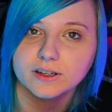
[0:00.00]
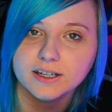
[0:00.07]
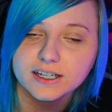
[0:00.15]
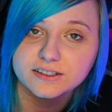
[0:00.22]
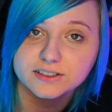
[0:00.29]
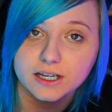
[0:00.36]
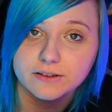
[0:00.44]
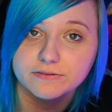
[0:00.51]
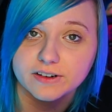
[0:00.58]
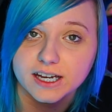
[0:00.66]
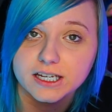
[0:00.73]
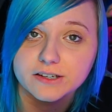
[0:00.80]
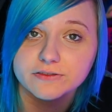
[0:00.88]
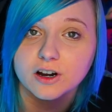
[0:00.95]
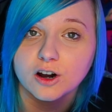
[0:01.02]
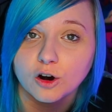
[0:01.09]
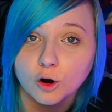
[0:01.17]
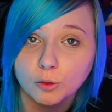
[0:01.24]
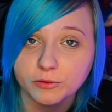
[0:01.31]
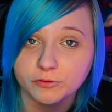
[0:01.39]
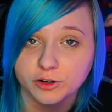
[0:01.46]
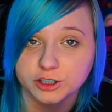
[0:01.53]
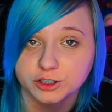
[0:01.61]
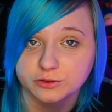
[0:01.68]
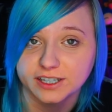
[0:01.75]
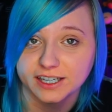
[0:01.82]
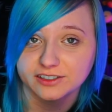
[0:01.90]
Step 5, open Virtual
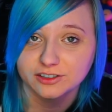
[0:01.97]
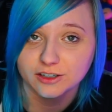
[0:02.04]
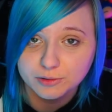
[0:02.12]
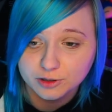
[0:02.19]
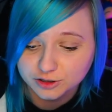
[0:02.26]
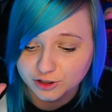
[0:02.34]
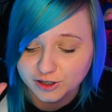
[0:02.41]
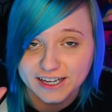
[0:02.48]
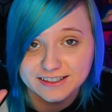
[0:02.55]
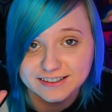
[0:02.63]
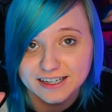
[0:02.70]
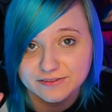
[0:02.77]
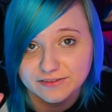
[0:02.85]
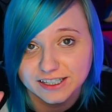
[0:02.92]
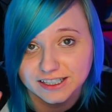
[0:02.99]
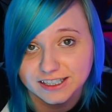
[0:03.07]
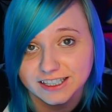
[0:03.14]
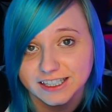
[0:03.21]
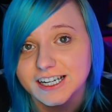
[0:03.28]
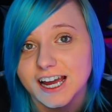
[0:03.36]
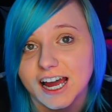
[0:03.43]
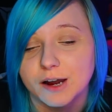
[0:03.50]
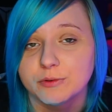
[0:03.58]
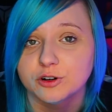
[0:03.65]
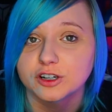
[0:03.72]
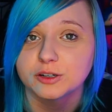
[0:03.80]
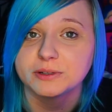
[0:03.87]
Desktop on your headset finally, and
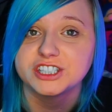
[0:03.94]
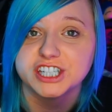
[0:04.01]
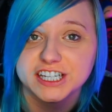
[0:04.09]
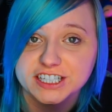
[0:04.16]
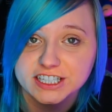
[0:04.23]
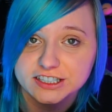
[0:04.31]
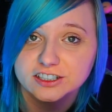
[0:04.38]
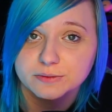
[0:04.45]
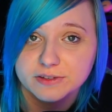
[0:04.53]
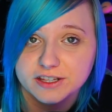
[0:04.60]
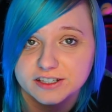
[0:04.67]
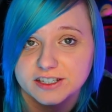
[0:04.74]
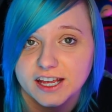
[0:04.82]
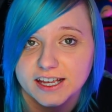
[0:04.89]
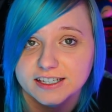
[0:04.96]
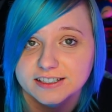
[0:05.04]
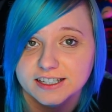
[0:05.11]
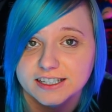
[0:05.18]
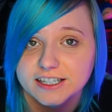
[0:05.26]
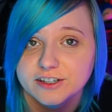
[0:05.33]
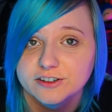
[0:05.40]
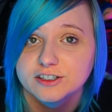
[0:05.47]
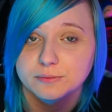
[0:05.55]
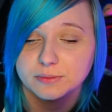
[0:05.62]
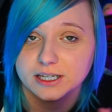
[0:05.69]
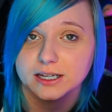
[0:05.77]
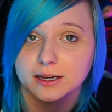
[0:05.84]
we're going to be changing some of the settings in here to
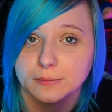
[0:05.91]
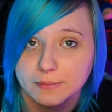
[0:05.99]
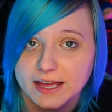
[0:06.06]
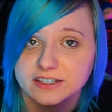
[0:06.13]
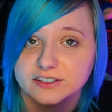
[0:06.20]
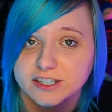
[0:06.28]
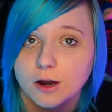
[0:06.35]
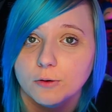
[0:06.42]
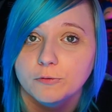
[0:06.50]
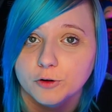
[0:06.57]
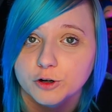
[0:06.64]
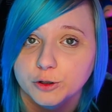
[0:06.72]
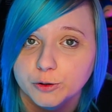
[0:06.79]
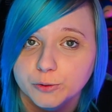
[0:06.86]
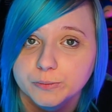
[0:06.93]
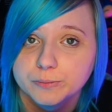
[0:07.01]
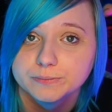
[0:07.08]
be best set up for you.